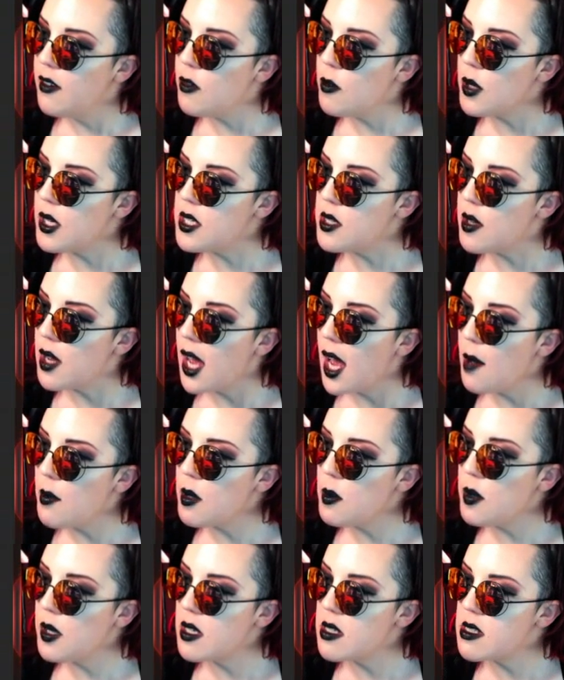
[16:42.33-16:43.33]
If it makes you
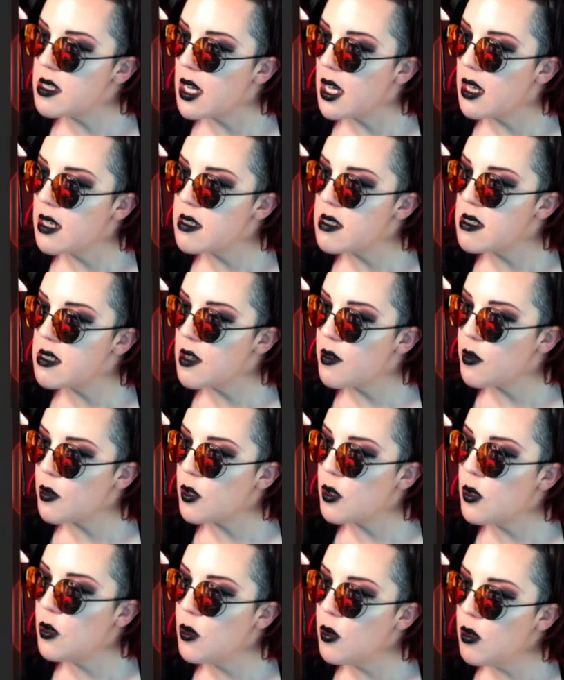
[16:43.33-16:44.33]
happy, because talents and
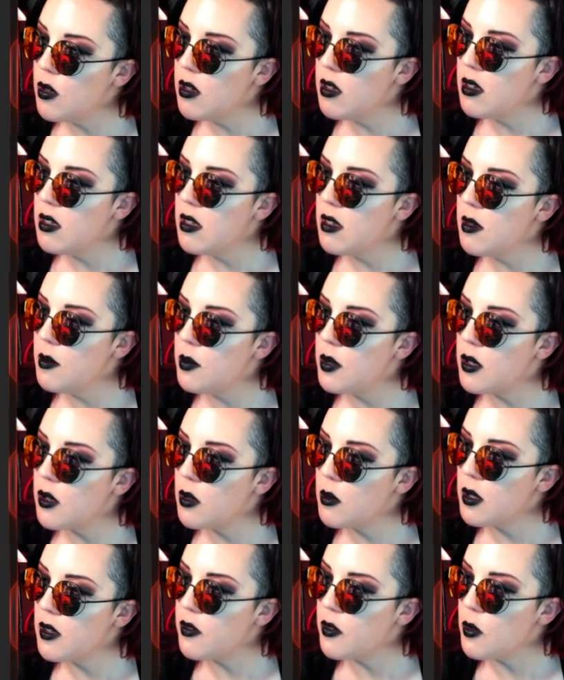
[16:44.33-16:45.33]
stuff are cool,
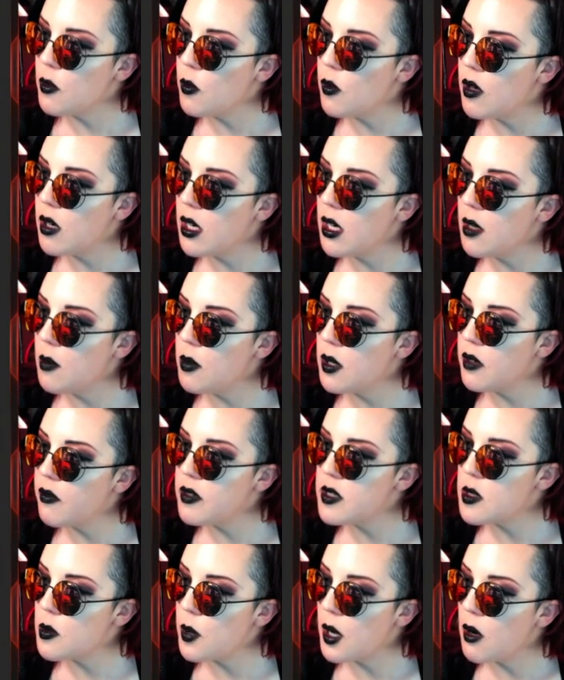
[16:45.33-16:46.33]
but only if you want it. But
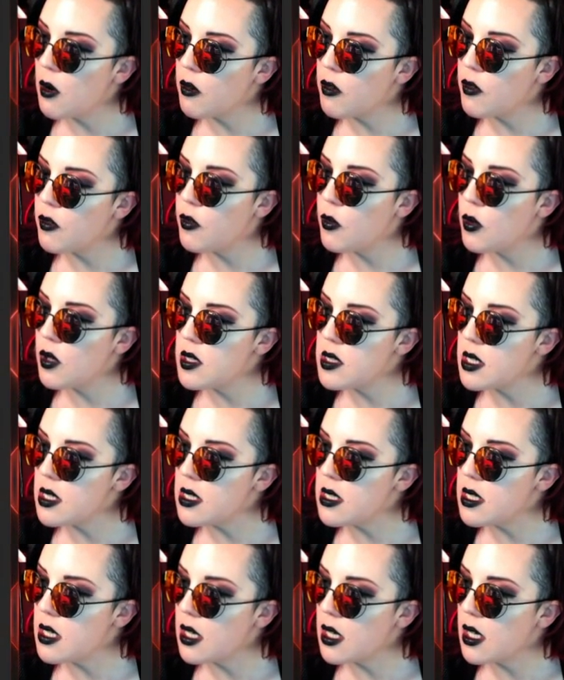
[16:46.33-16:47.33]
if it's a powerful
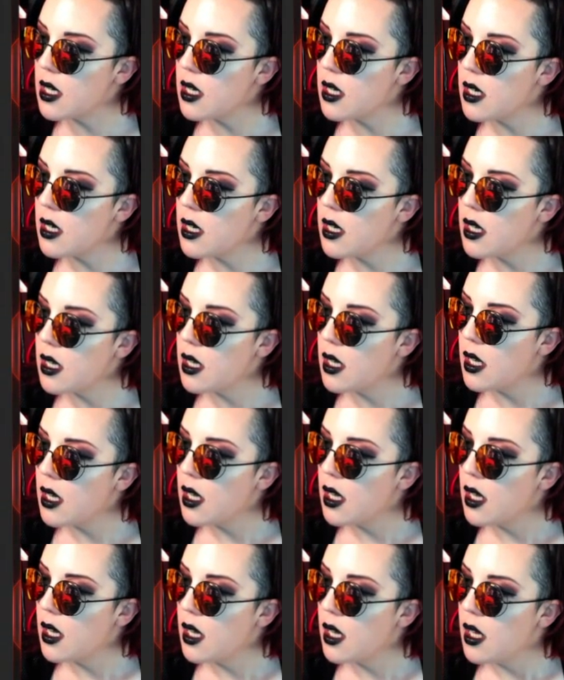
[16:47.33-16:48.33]
voice, I dig it.
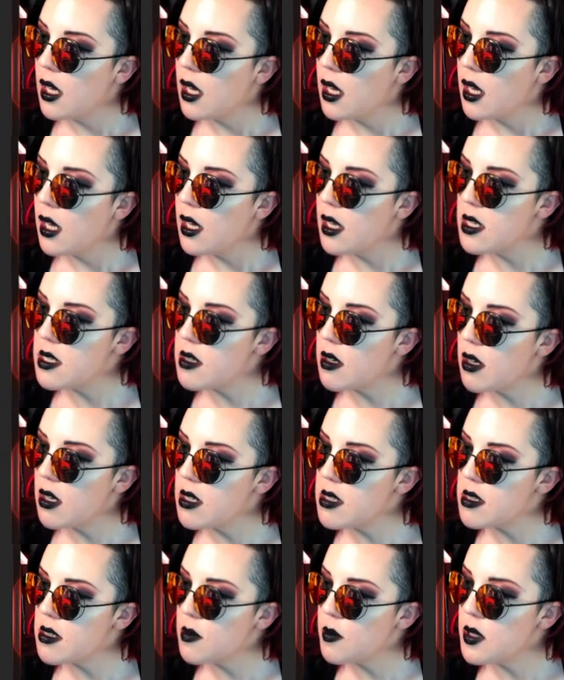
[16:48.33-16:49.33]
That's
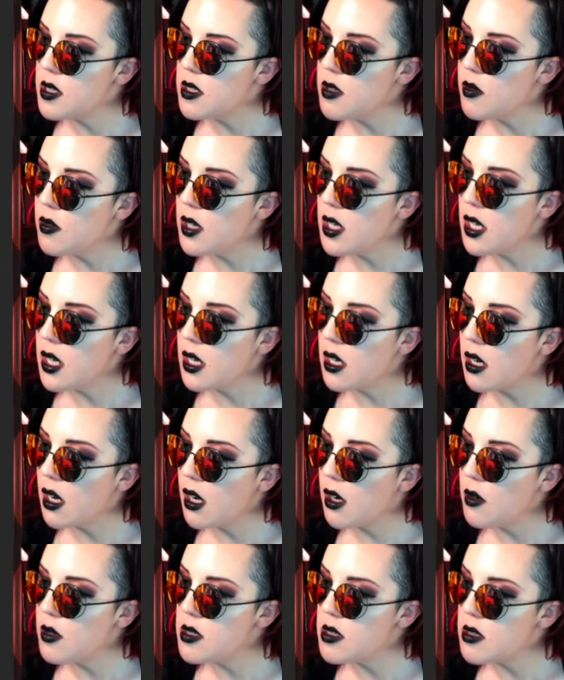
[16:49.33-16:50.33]
awesome. It's
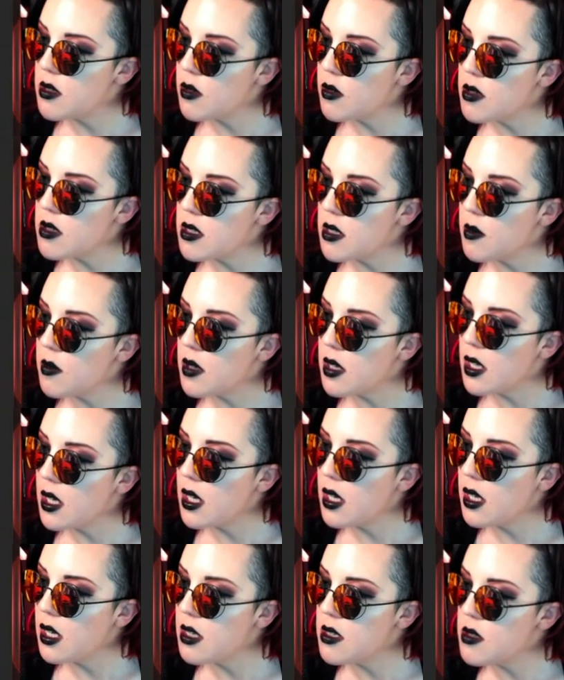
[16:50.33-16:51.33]
unique. I always tell the same
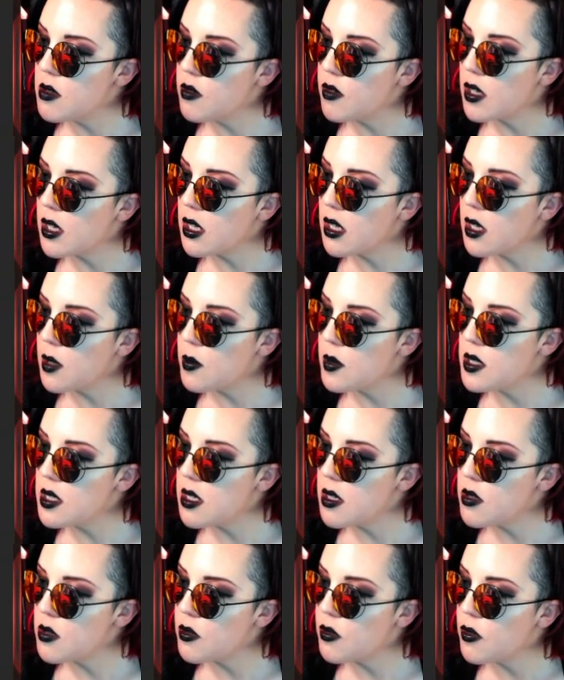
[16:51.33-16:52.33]
thing. Yes, you've got a lot of
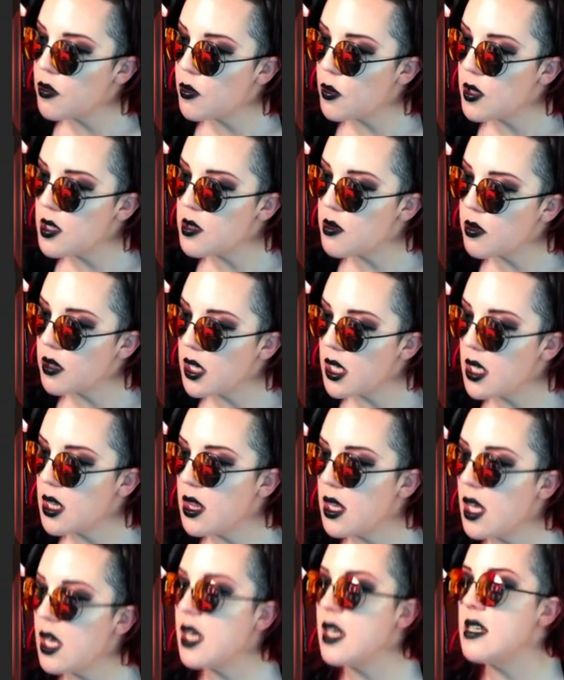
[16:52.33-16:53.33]
potential for
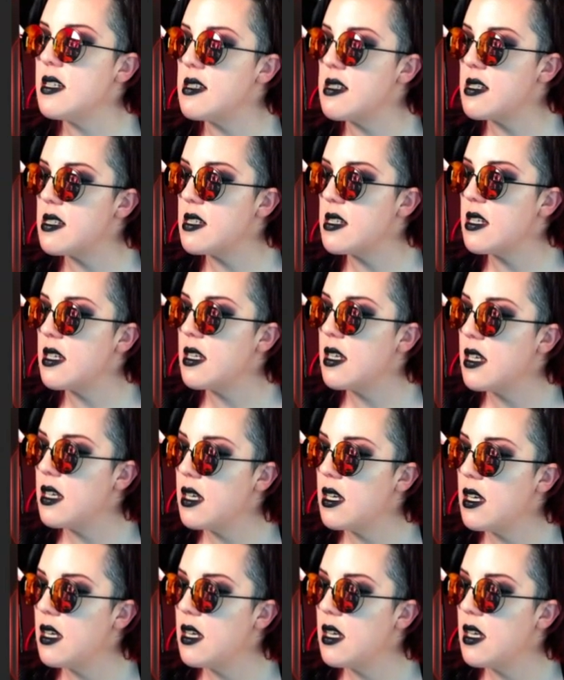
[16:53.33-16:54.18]
voice-related things.